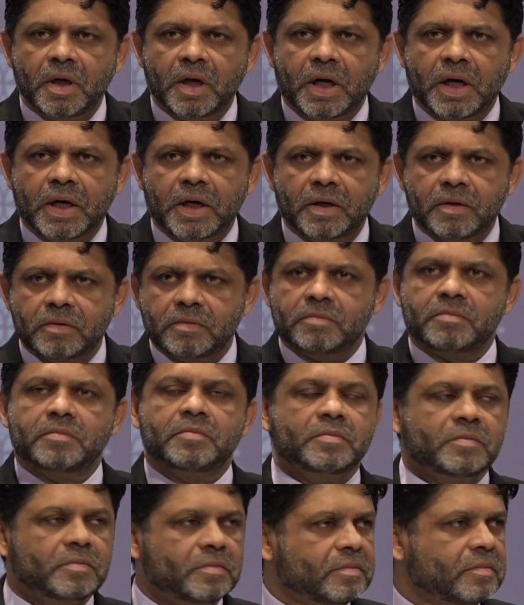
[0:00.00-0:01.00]

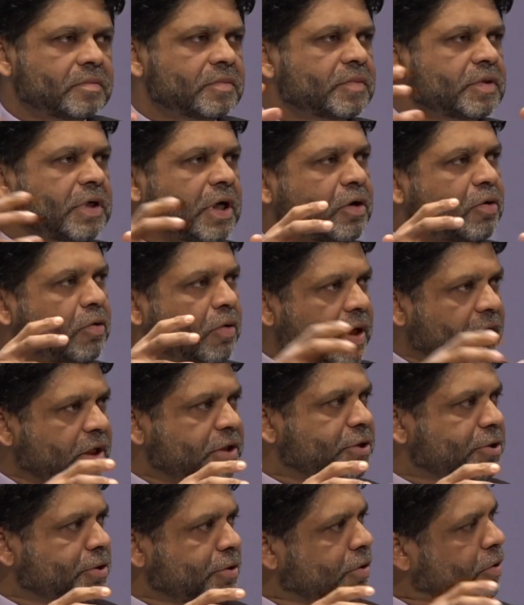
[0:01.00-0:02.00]
a
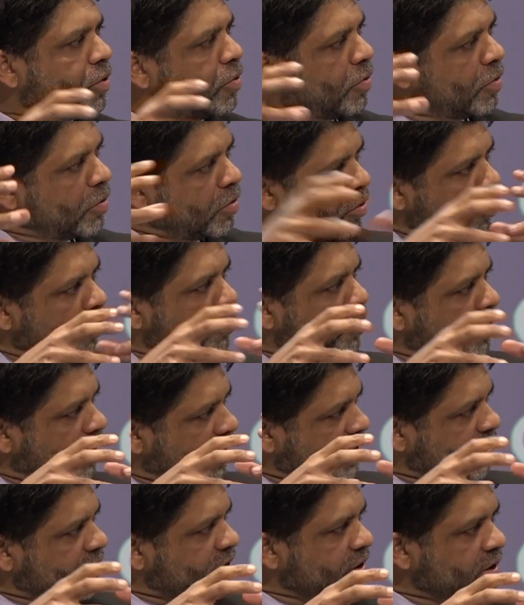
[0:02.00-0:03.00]
collection, a
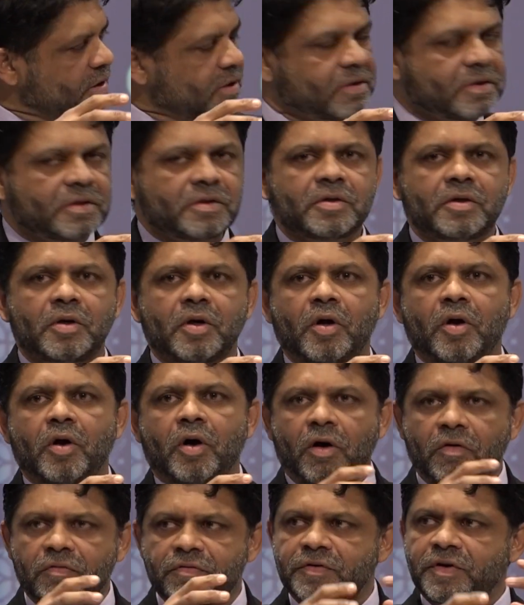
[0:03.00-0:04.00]
conglomeration
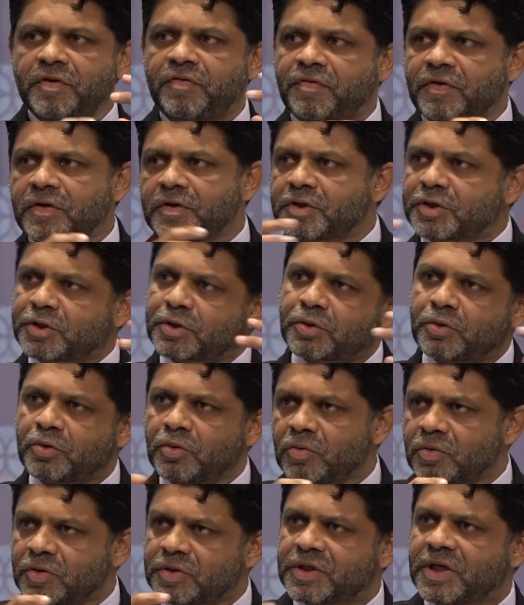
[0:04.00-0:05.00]
of different
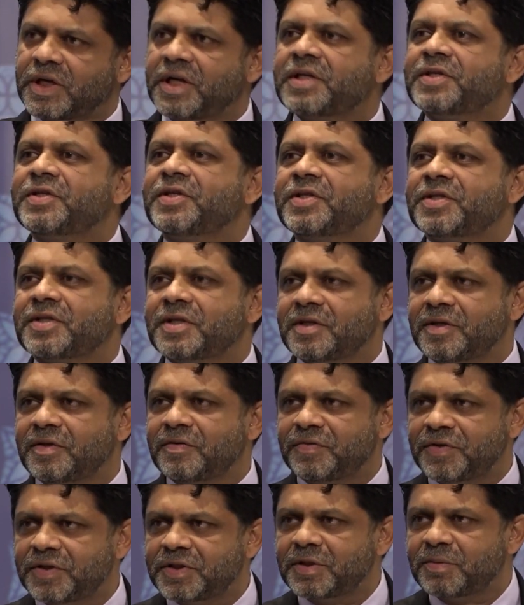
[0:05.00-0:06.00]
schools that existed
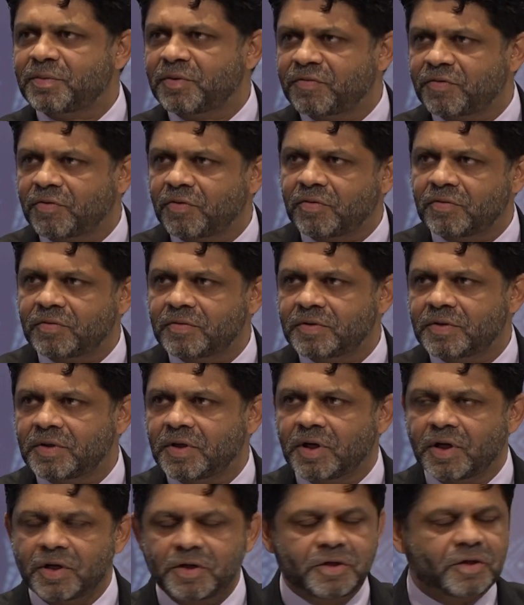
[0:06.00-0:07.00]
in Fiji before.
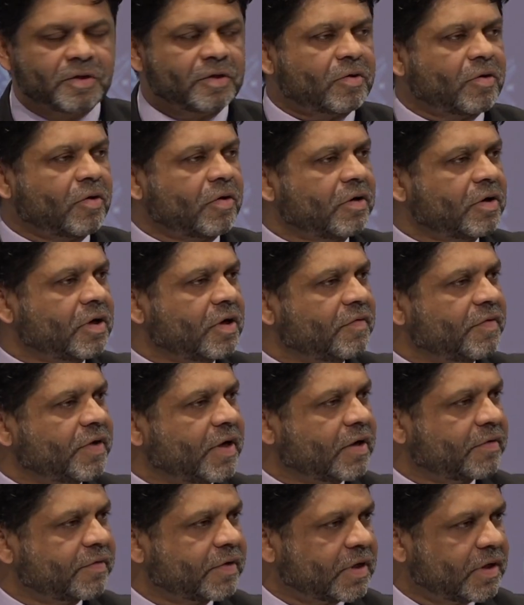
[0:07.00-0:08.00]
You have the
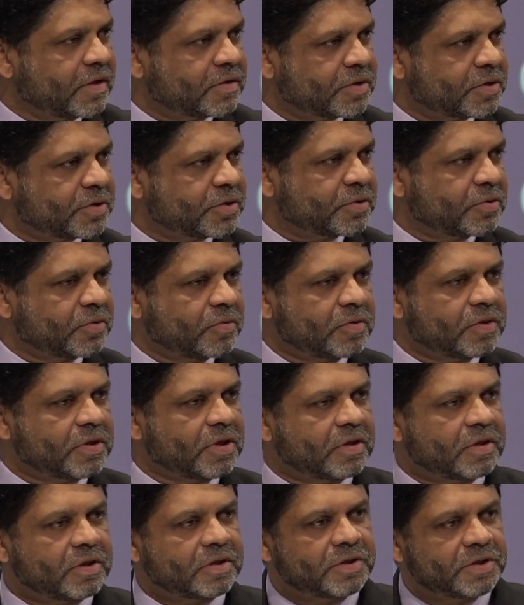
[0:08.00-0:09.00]
Koranivia Agriculture School, you
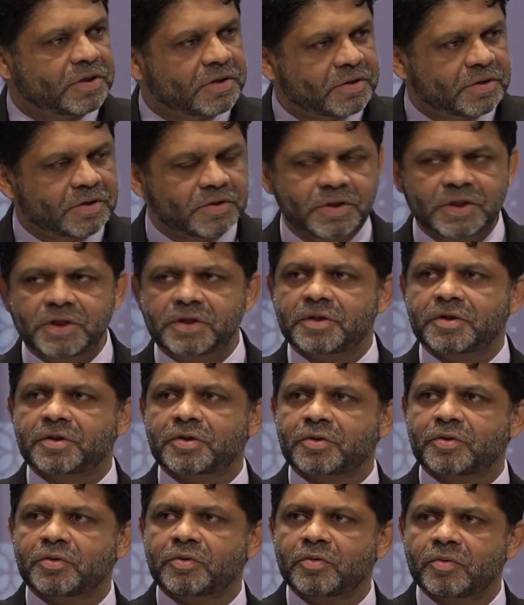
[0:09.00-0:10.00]
have the Teacher
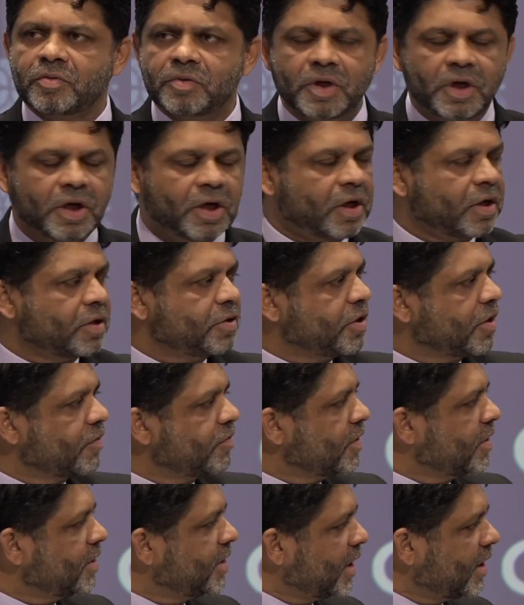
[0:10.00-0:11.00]
School, you
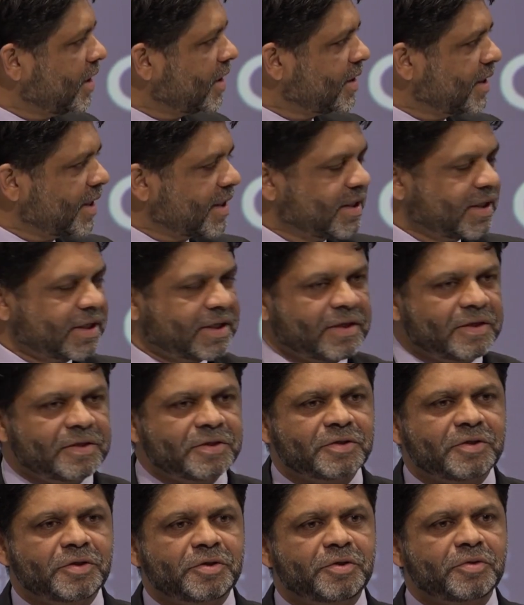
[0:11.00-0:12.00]
have the Derrick Technical
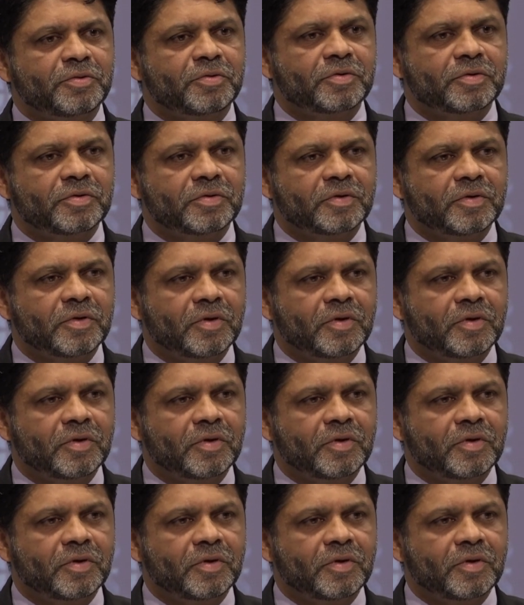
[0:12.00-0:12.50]
Institute.